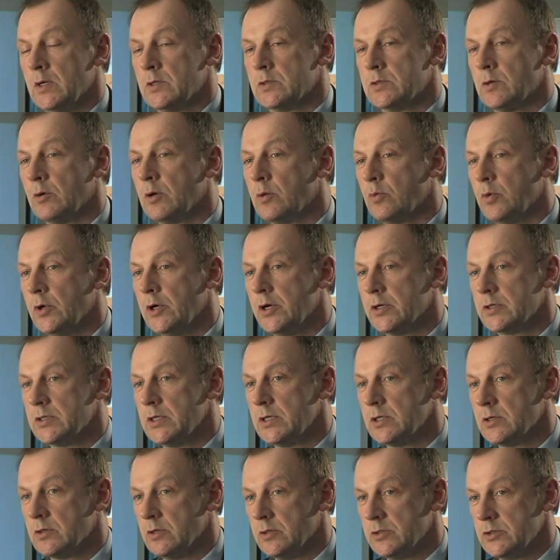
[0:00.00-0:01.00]
So we
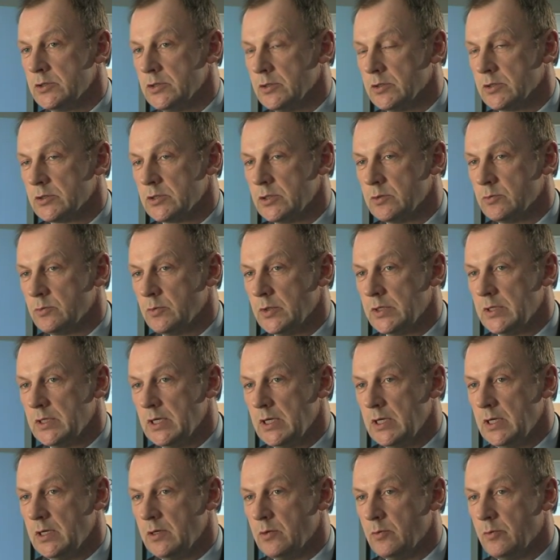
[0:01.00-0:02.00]
worked in conjunction with
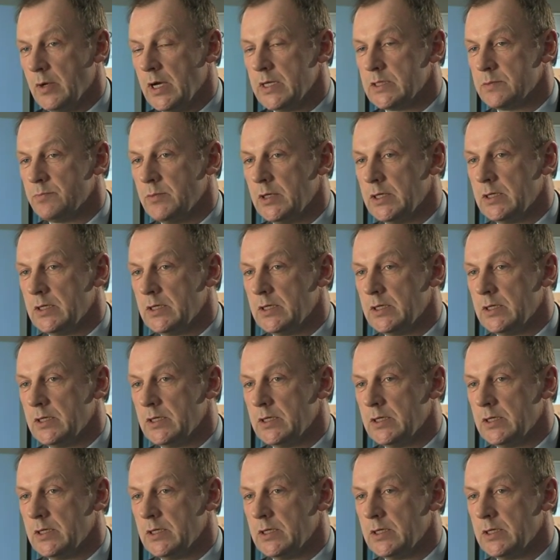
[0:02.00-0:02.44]
the West